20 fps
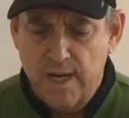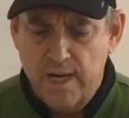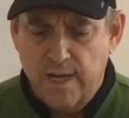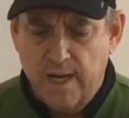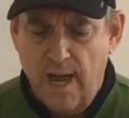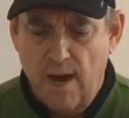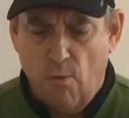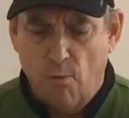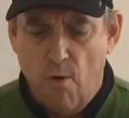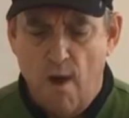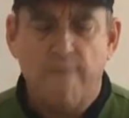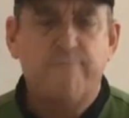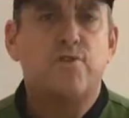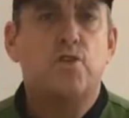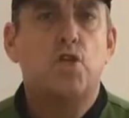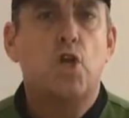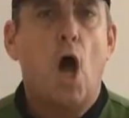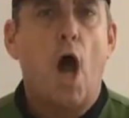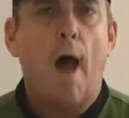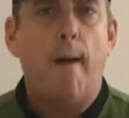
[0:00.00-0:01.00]
here, kind of
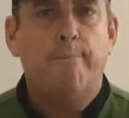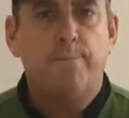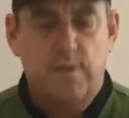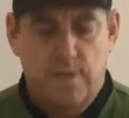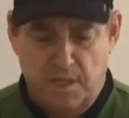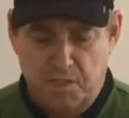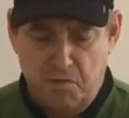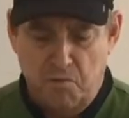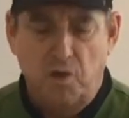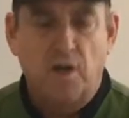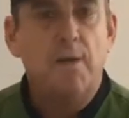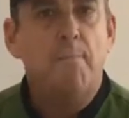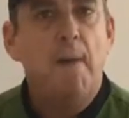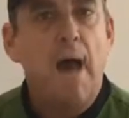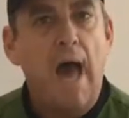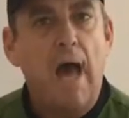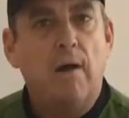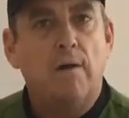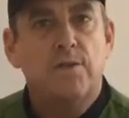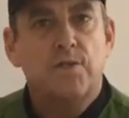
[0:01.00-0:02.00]
rough chop, doesn't really
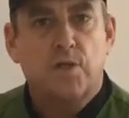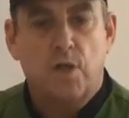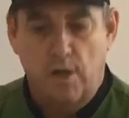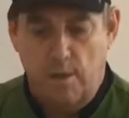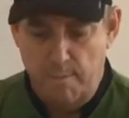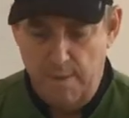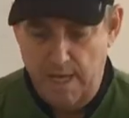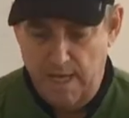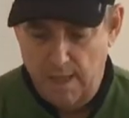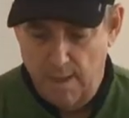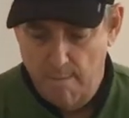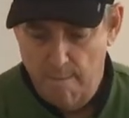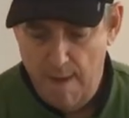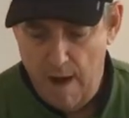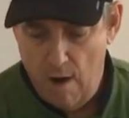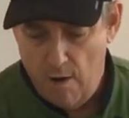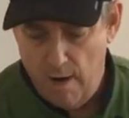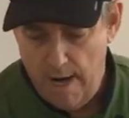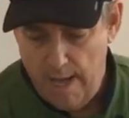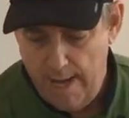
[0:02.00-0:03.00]
matter. It's going to be in the
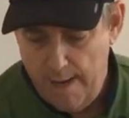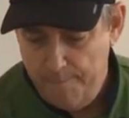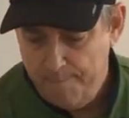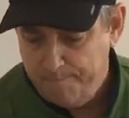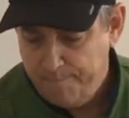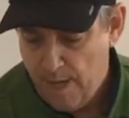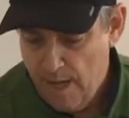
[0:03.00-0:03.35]
marinade.